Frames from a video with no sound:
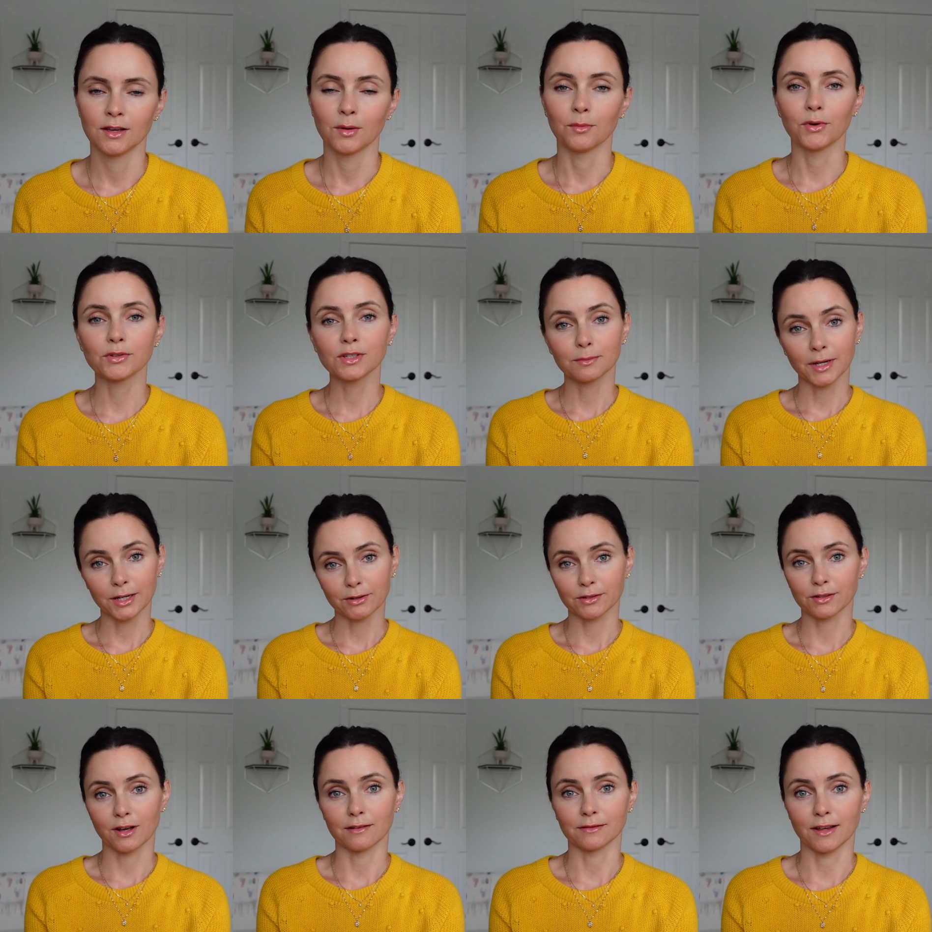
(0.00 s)
Most
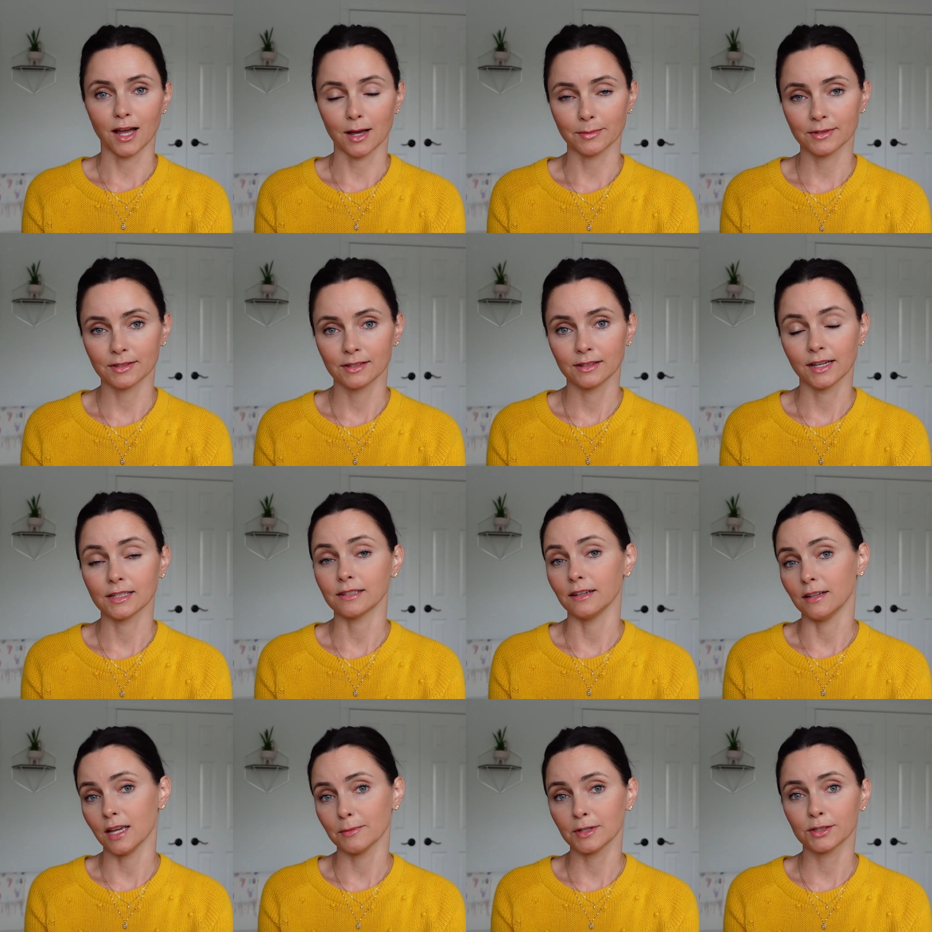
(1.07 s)
Microsoft apps, like
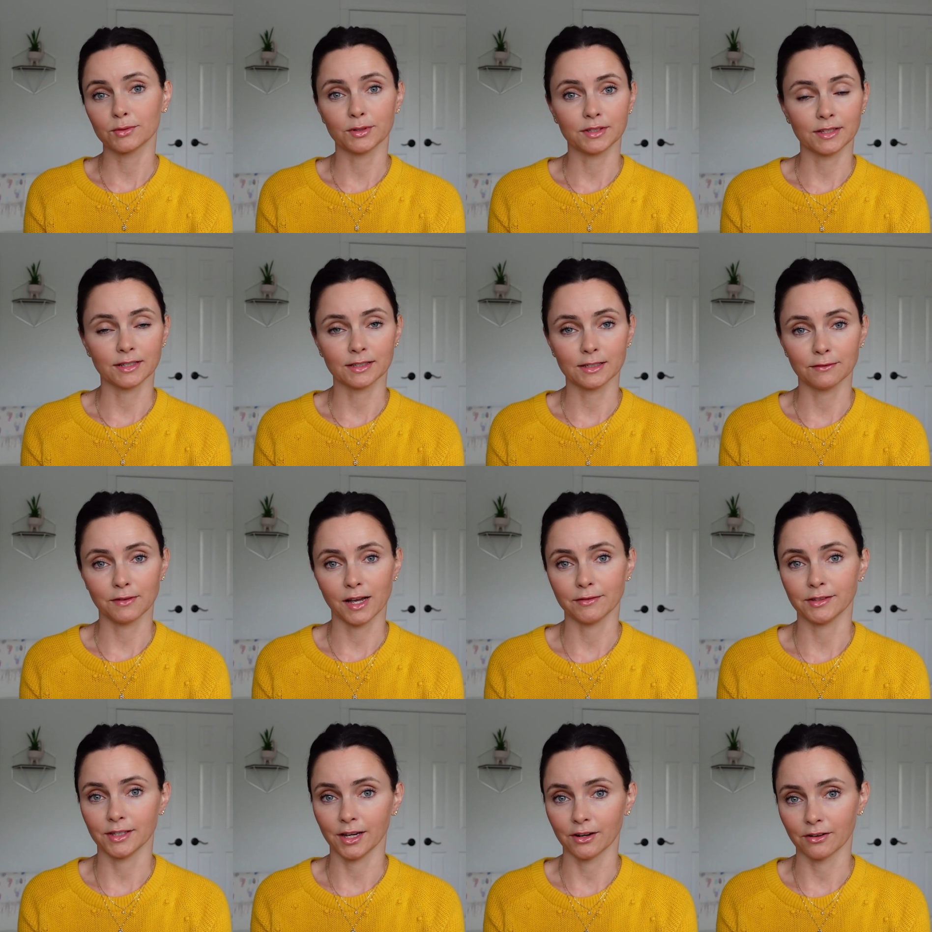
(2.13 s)
Dynamics 365
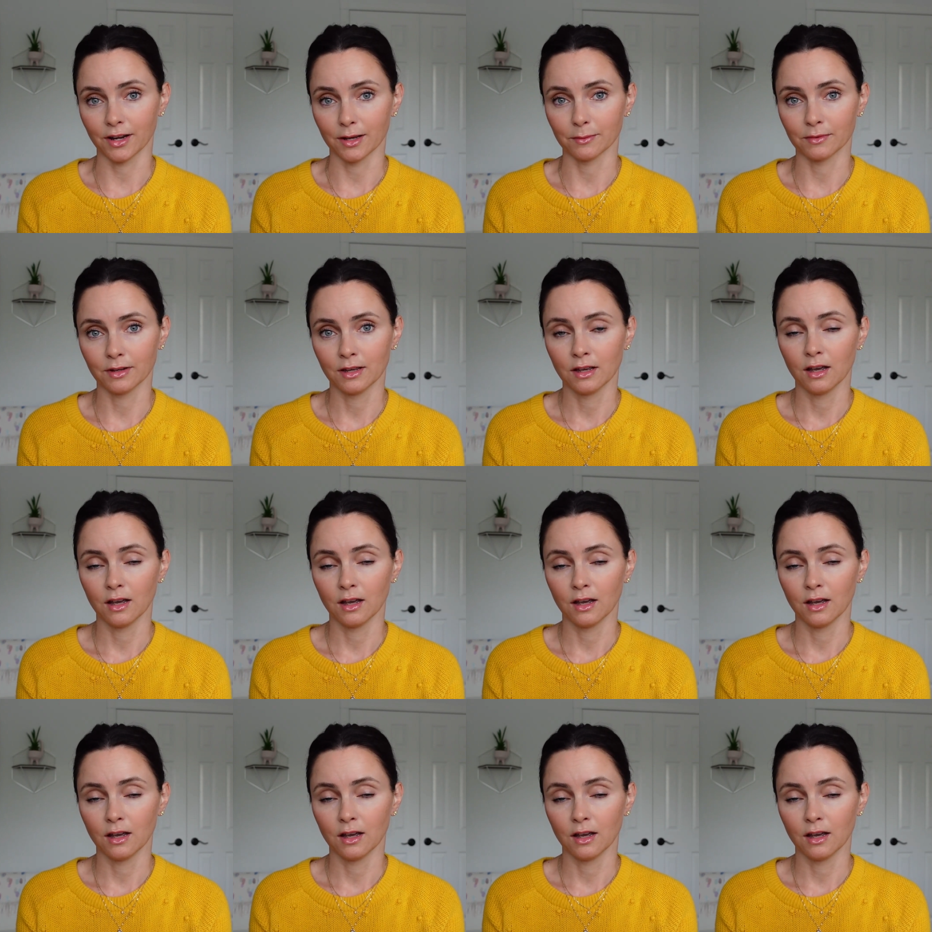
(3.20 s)
CRM,